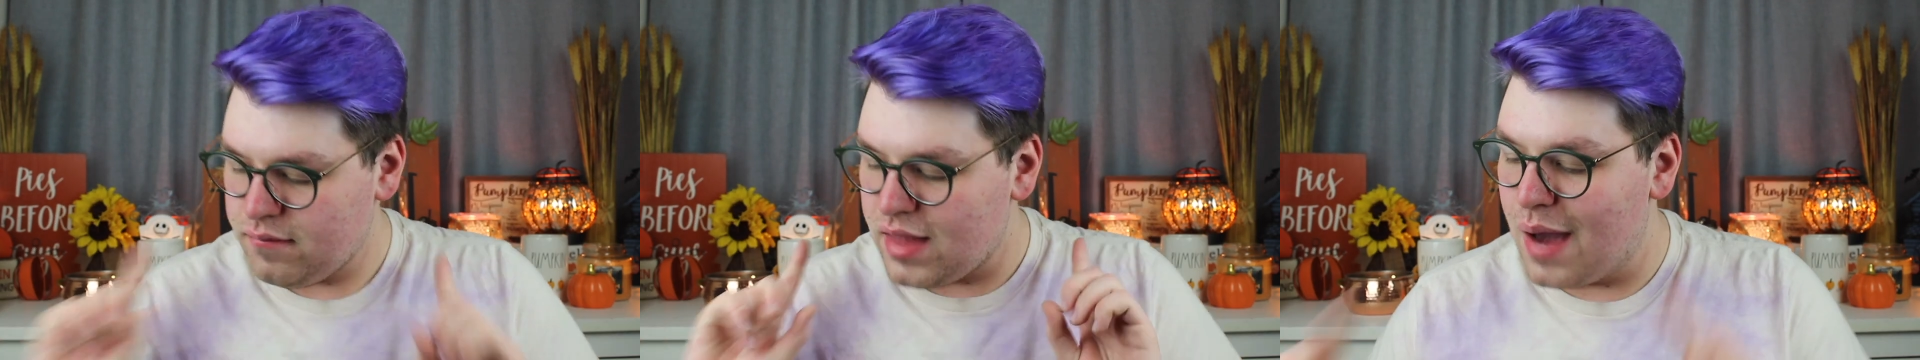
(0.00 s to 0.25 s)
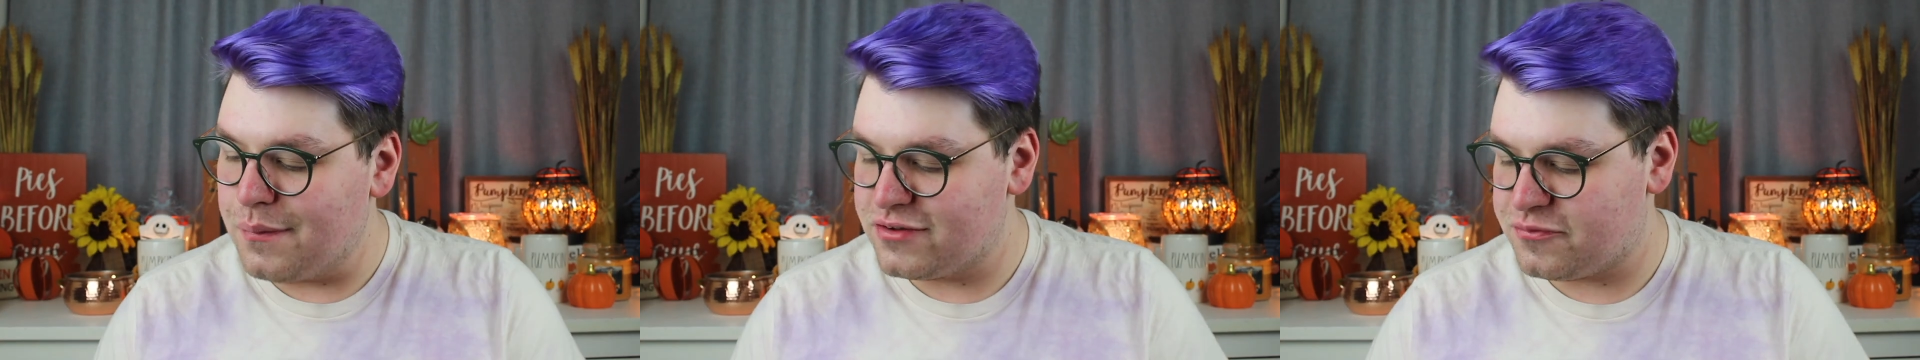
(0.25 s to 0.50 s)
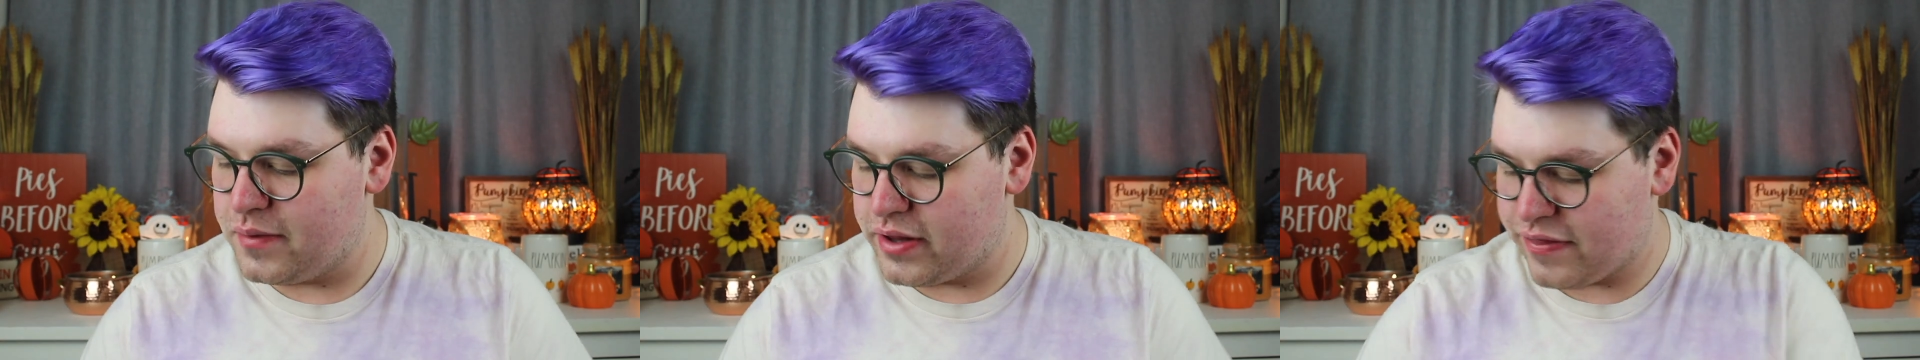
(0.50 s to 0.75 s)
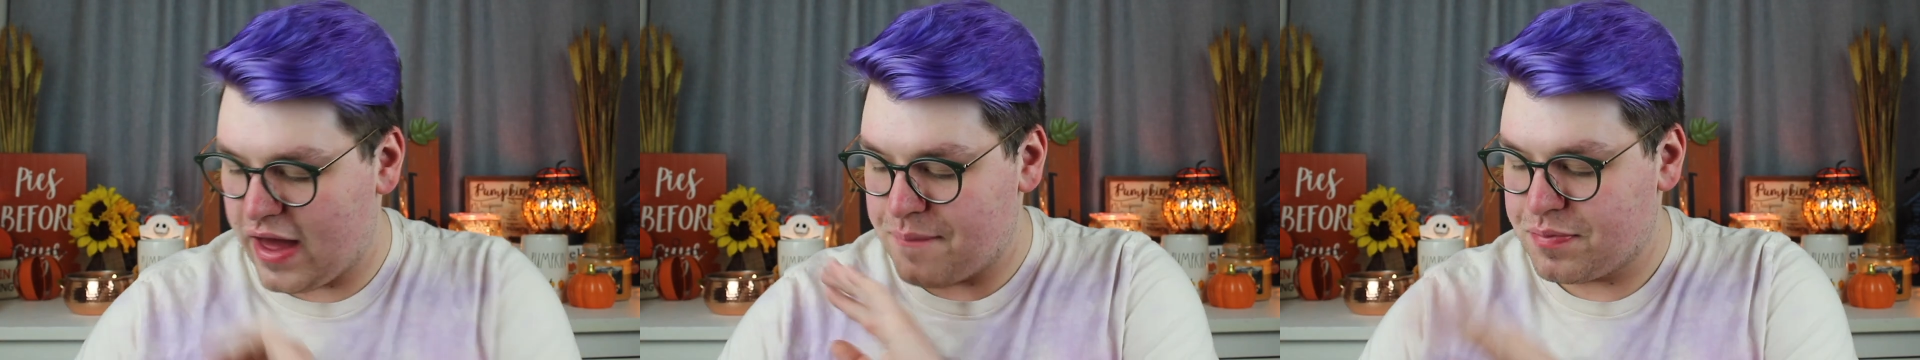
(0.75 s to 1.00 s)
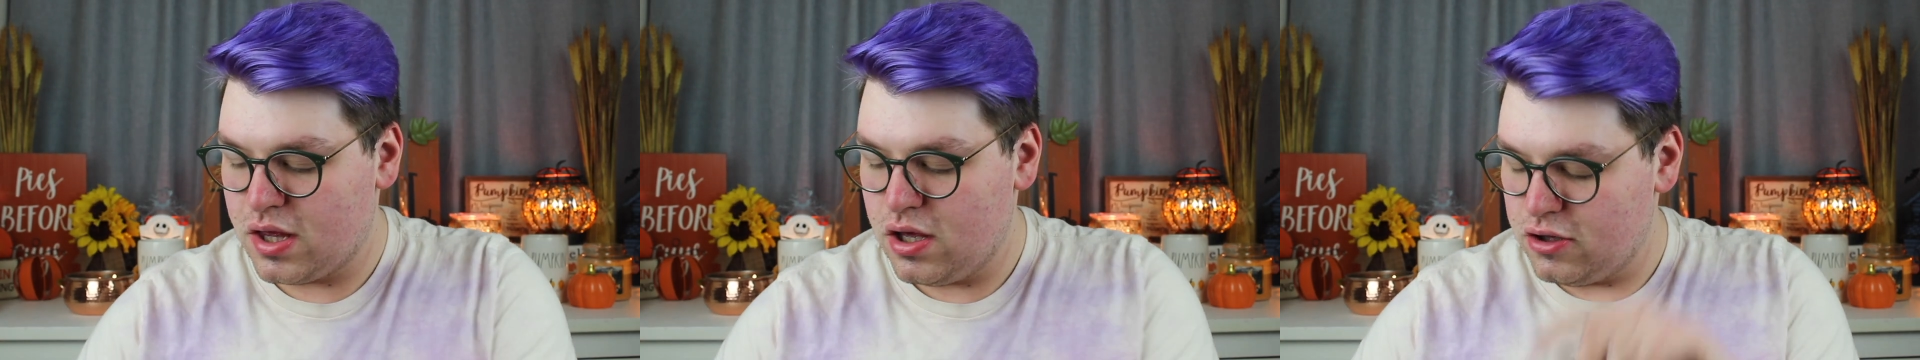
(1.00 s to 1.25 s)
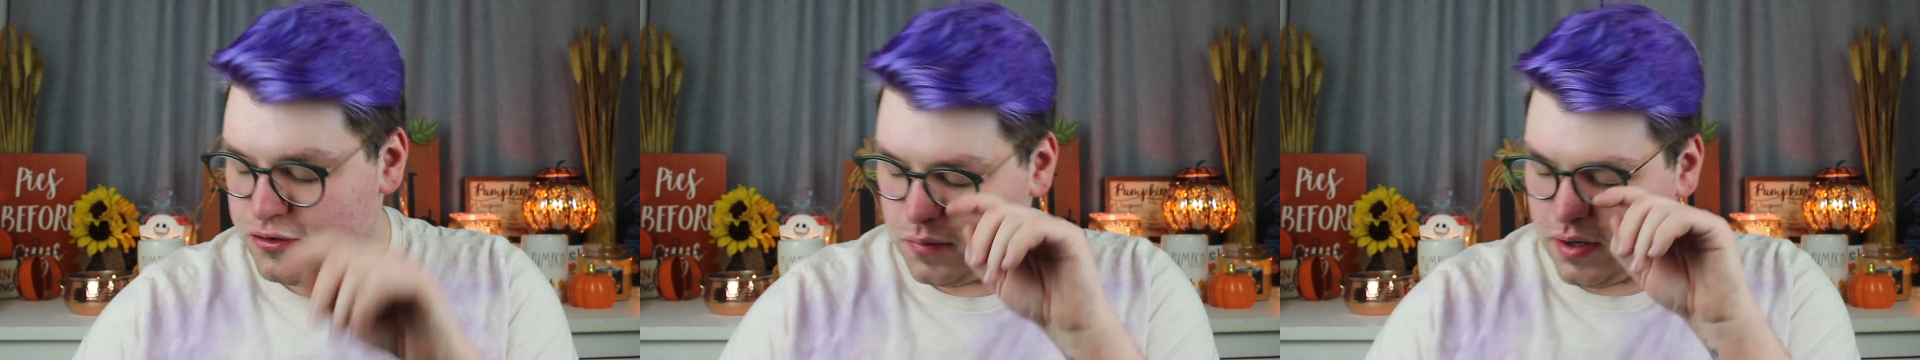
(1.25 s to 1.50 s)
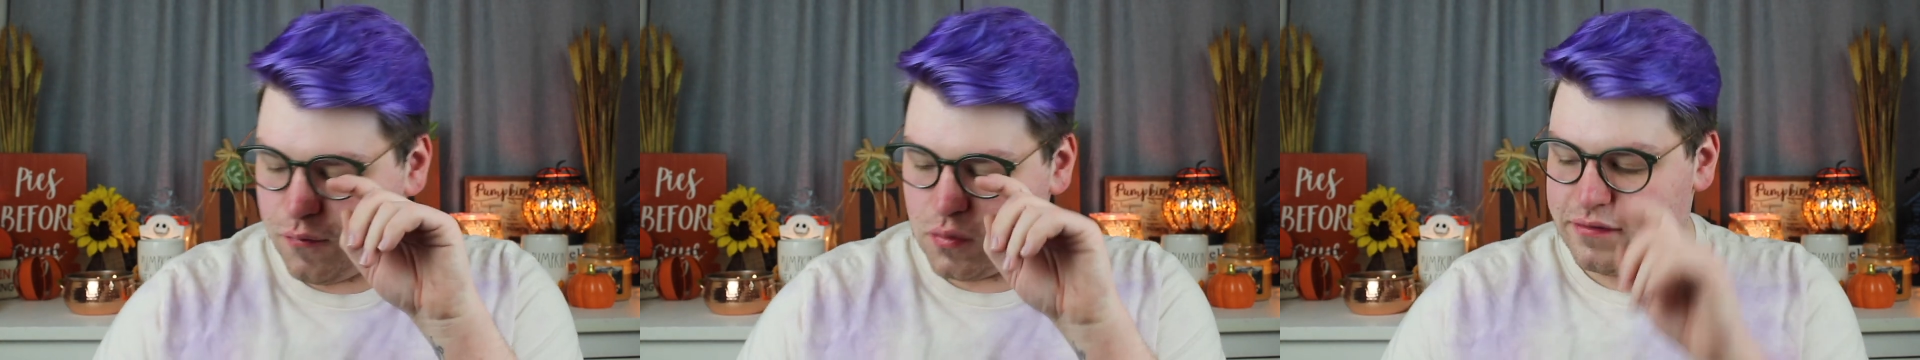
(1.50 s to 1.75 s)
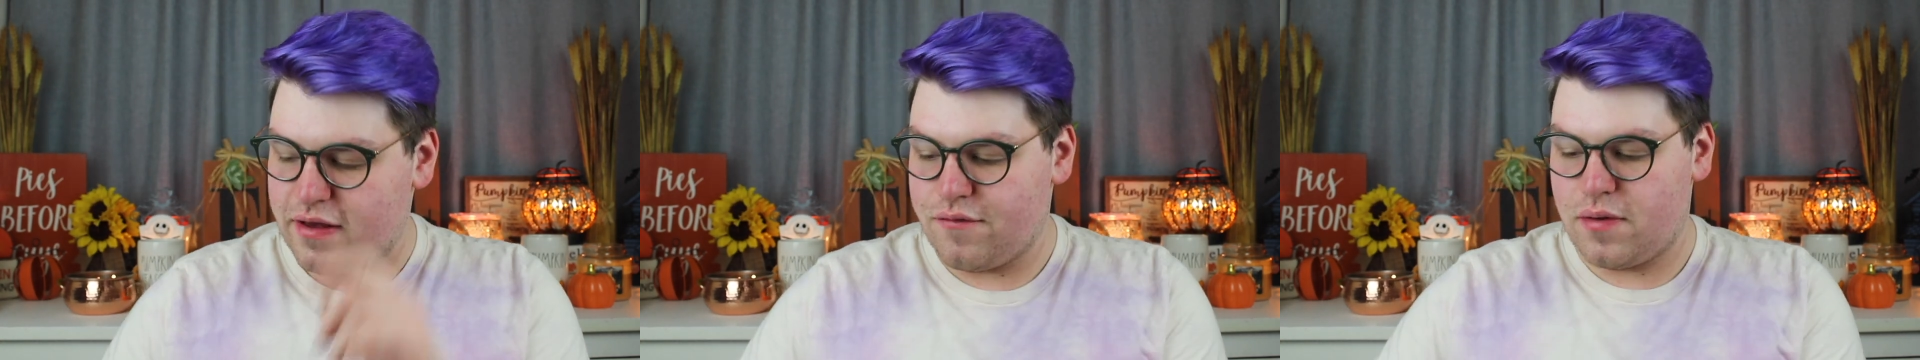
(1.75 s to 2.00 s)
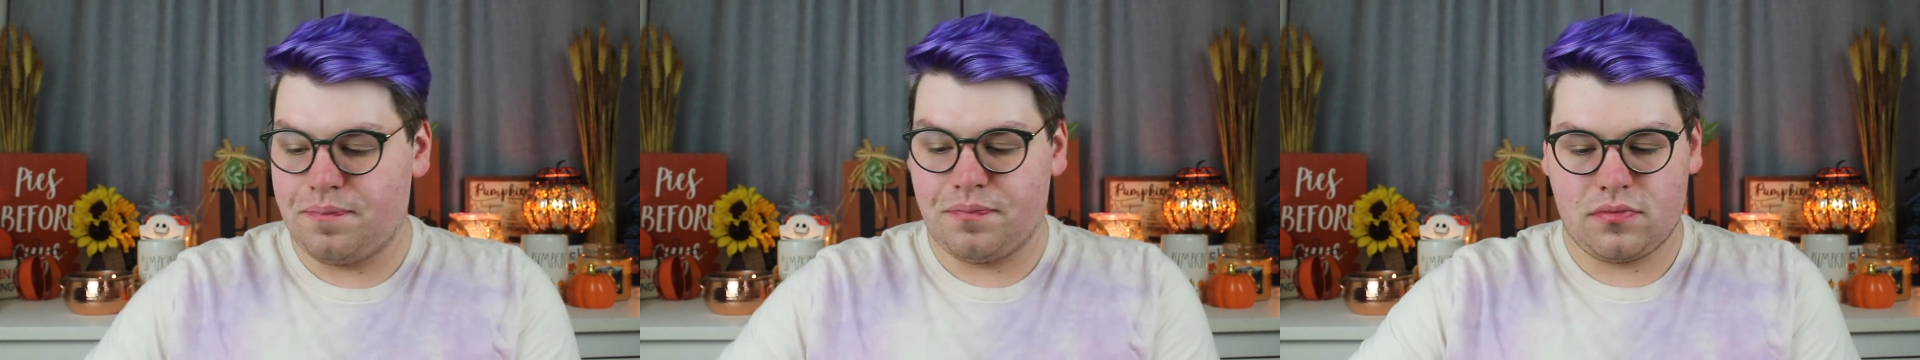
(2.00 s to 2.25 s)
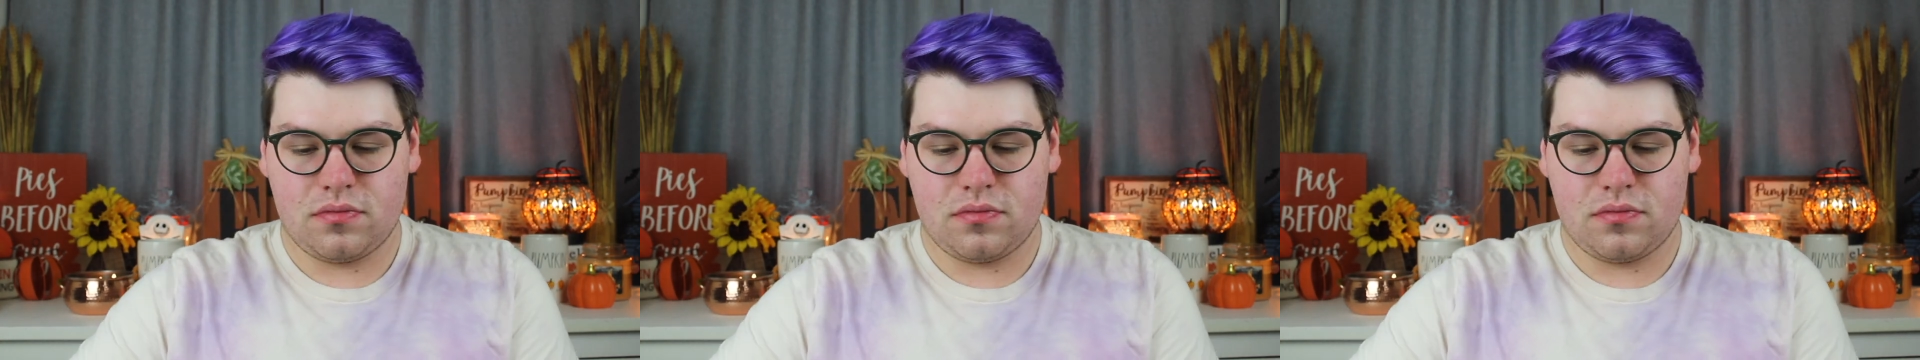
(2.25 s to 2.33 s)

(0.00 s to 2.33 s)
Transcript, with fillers: I want to smell like that 24-7.